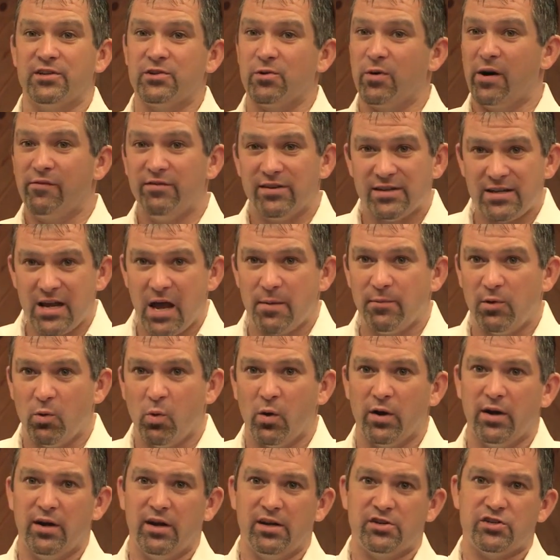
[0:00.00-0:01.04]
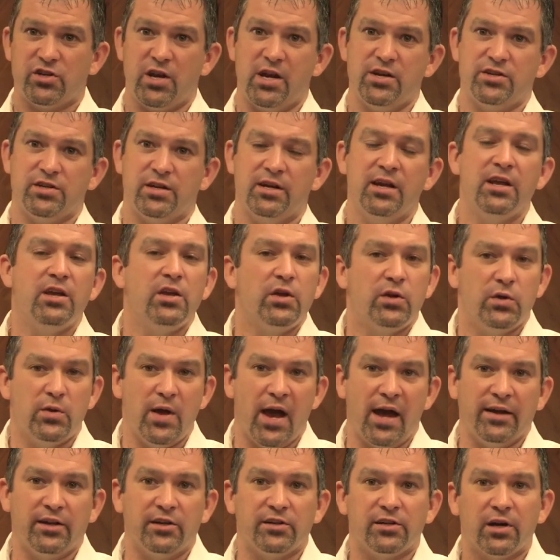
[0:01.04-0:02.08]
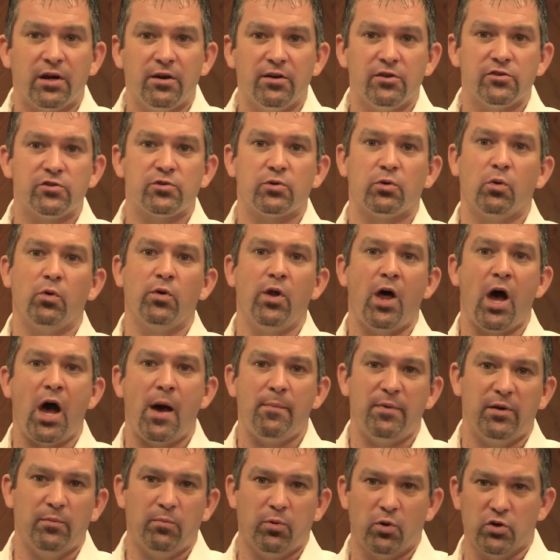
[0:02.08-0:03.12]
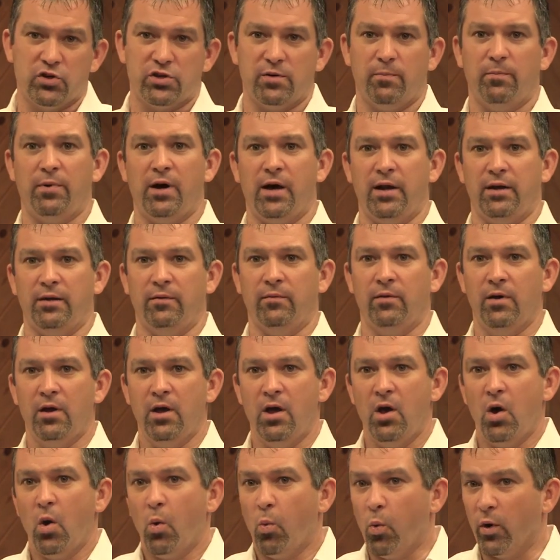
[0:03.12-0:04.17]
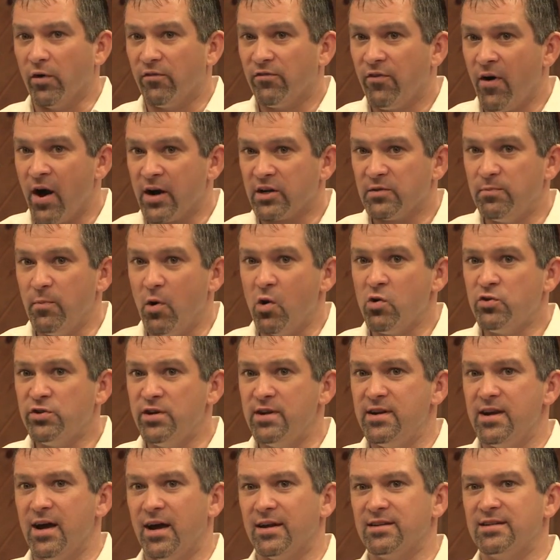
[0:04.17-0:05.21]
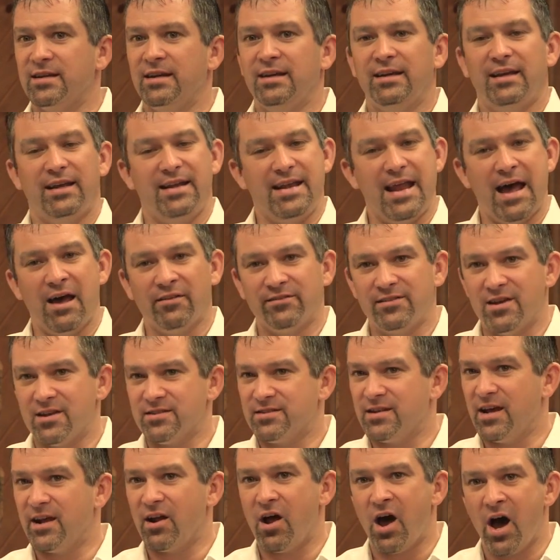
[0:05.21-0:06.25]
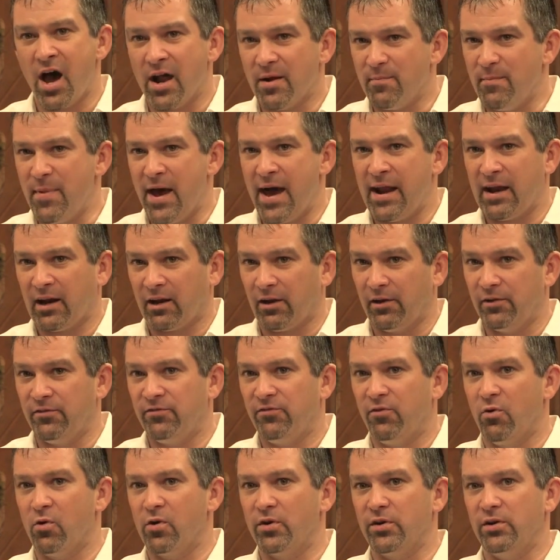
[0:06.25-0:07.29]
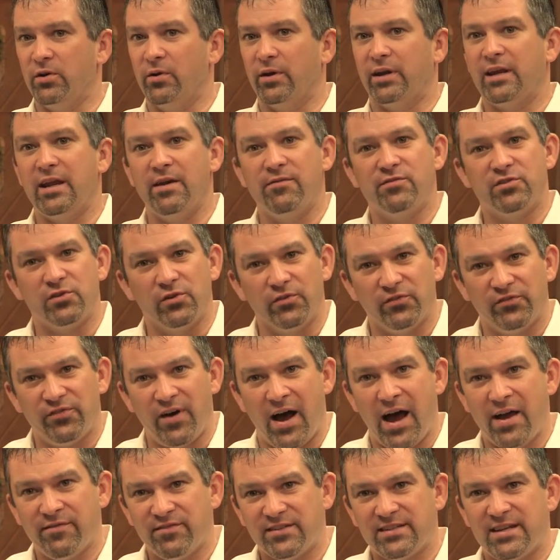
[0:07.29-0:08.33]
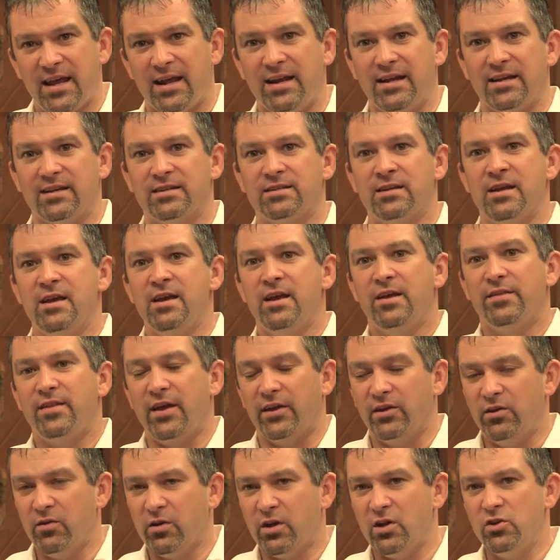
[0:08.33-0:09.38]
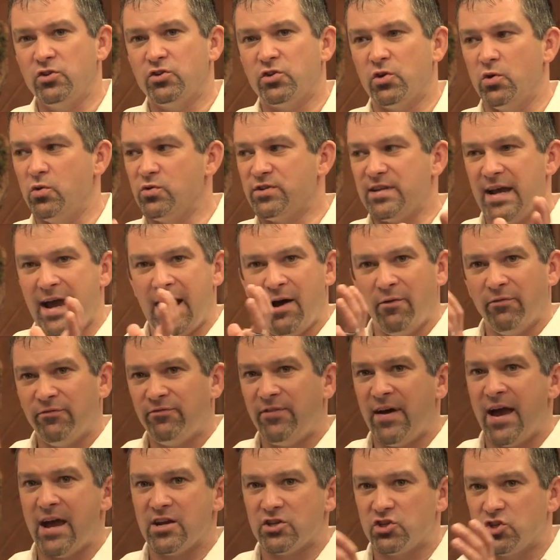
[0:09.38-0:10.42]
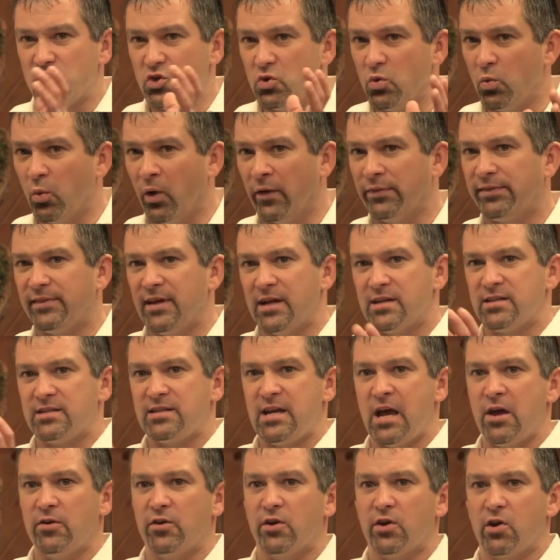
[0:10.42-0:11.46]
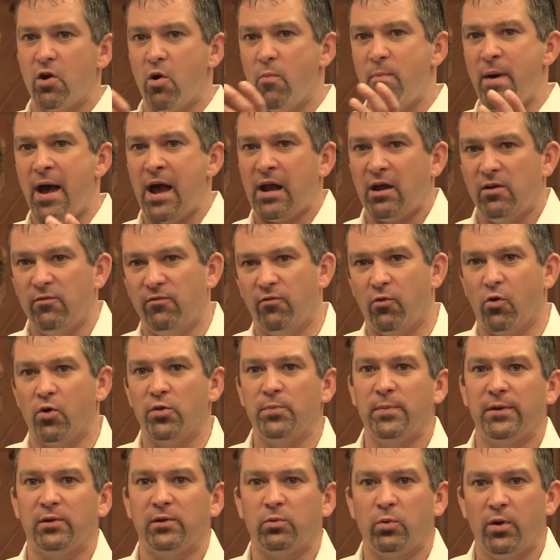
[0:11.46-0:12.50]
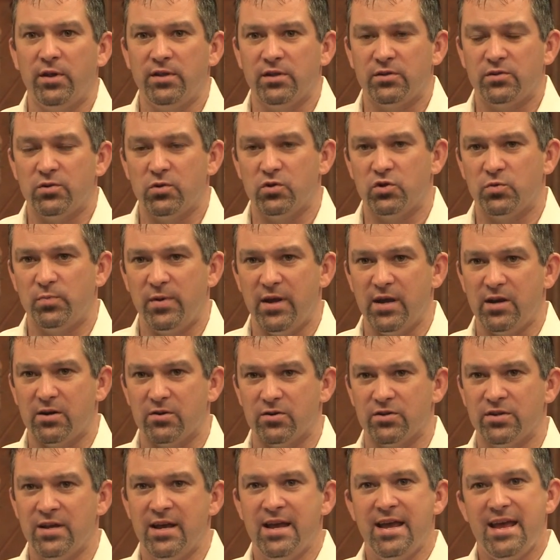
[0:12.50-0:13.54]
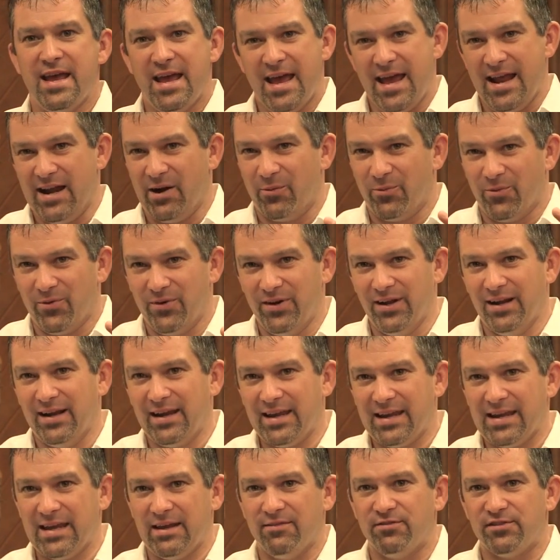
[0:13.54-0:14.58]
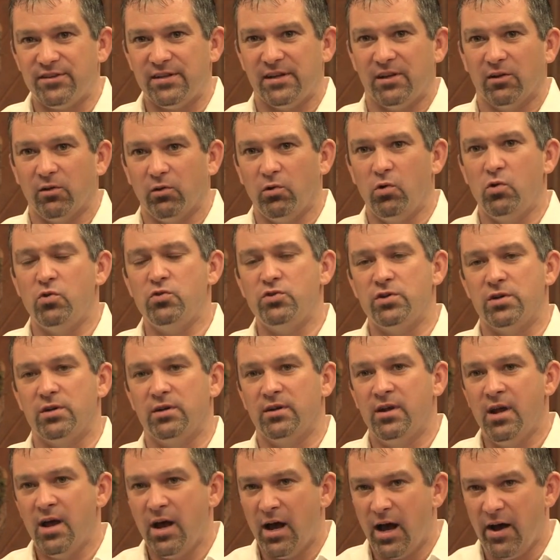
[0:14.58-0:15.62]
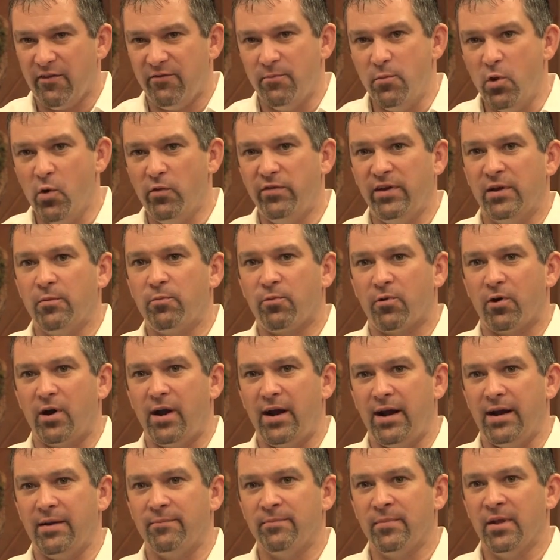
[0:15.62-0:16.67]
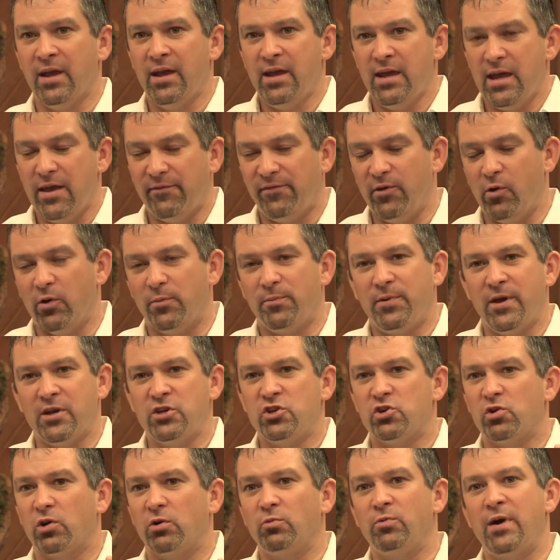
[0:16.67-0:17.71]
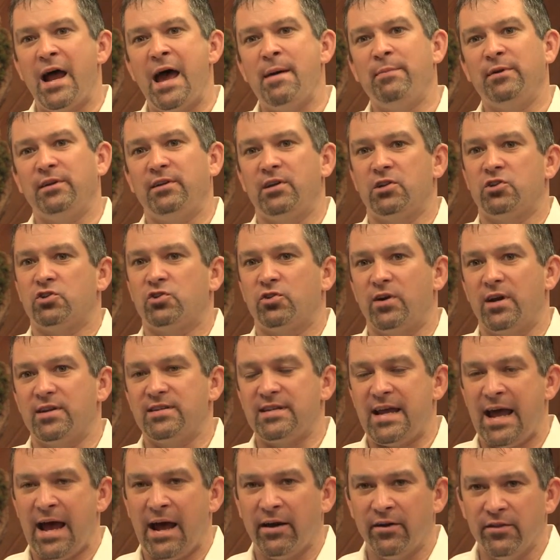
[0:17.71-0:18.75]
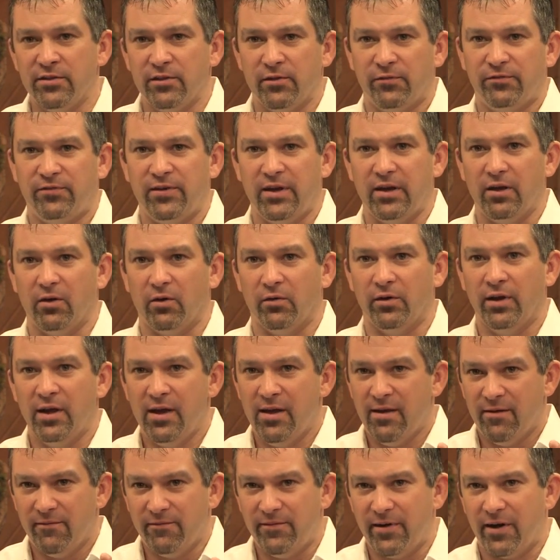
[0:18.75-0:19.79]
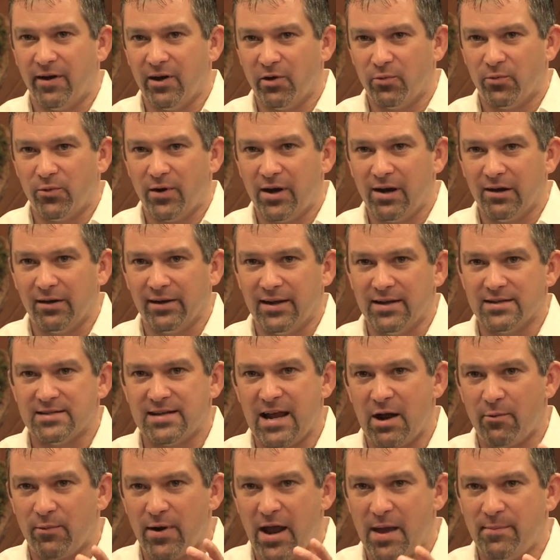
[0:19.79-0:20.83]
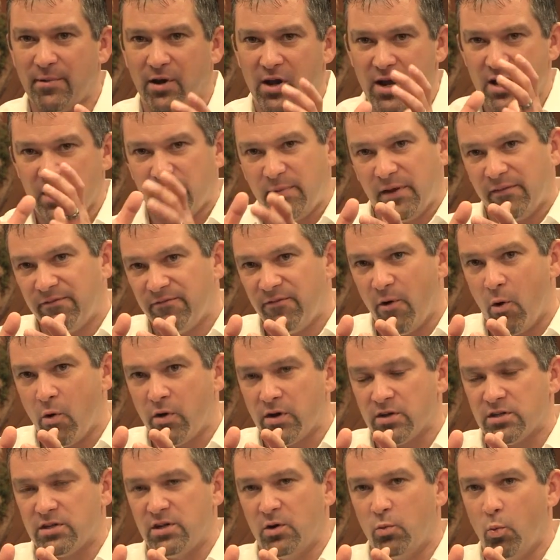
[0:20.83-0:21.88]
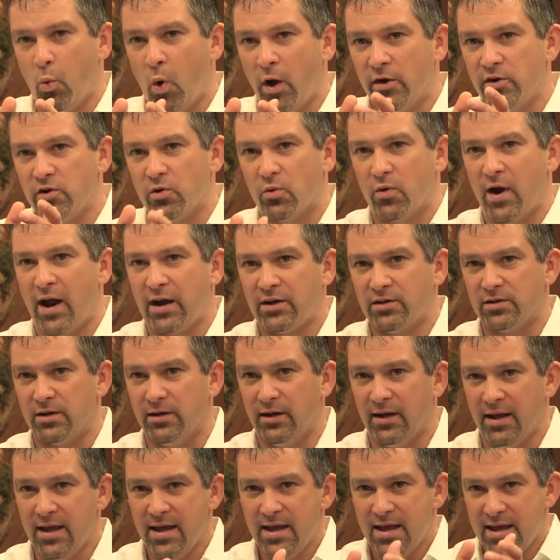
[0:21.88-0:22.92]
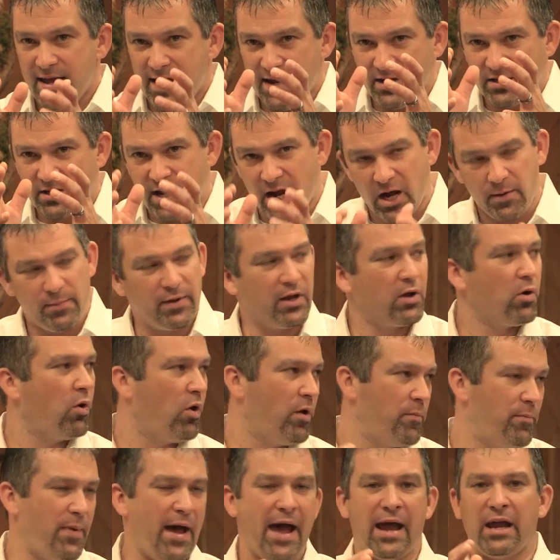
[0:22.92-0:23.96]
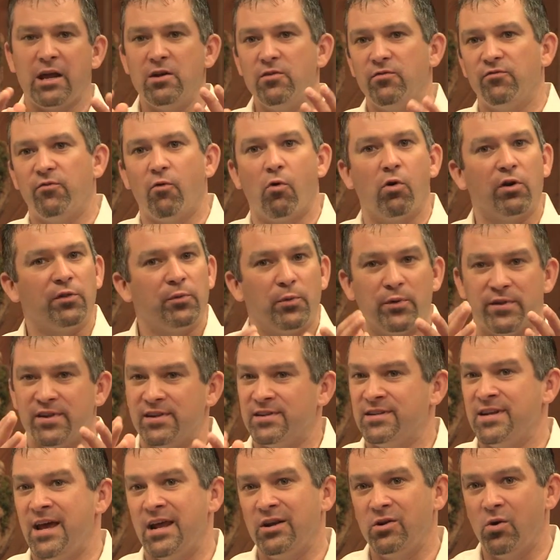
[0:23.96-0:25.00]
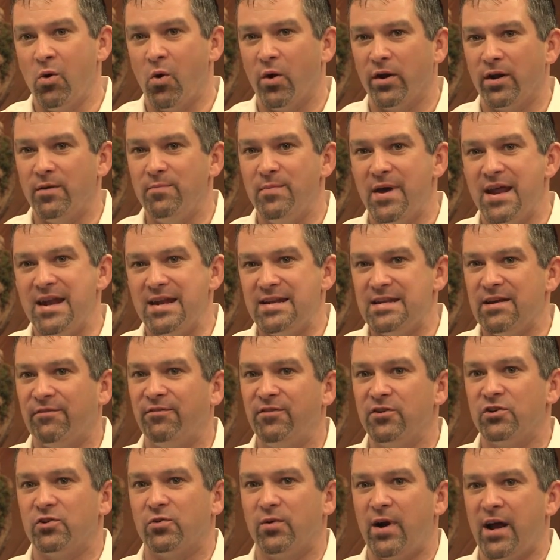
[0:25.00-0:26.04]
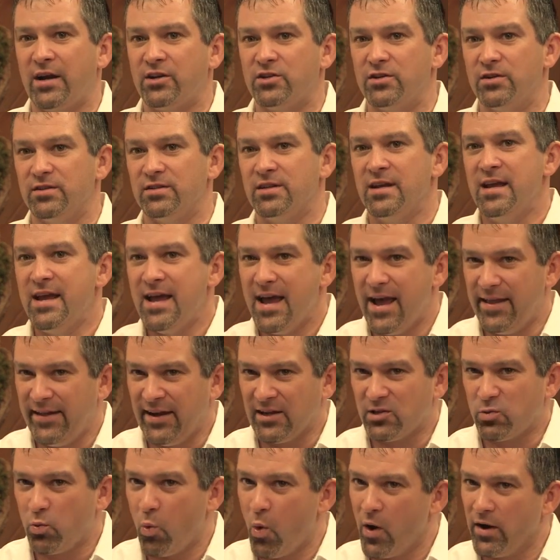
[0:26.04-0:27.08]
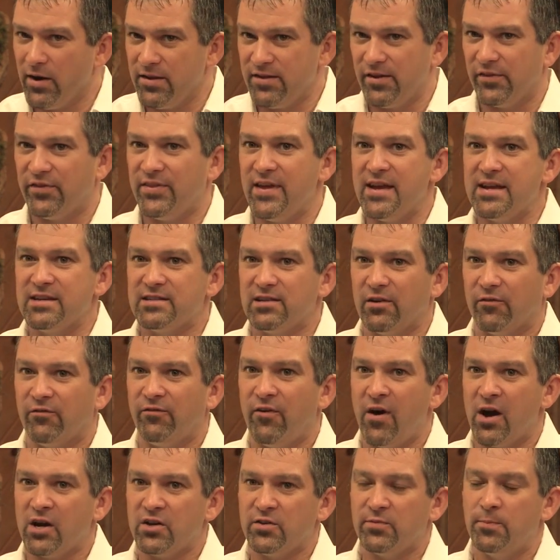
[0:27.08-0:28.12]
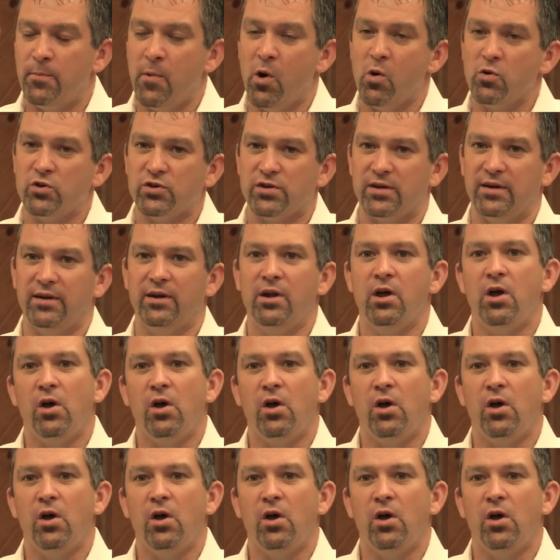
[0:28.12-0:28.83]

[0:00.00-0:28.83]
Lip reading: so every time you wanted to change it, you had to turn the scroll knob and push a button. What Fox Motion does, it now does that automatically for you. It gives you 5 settings that you can choose how fast you want that sound to go back and forth between the 2 speakers, and it really gives the illusion of moving prey. If you would picture a rabbit distress out in the field, very rarely is that rabbit going to be focused in one direction. He's going to be going back and forth with his head going in many different directions, and that's one of the things that Fox Motion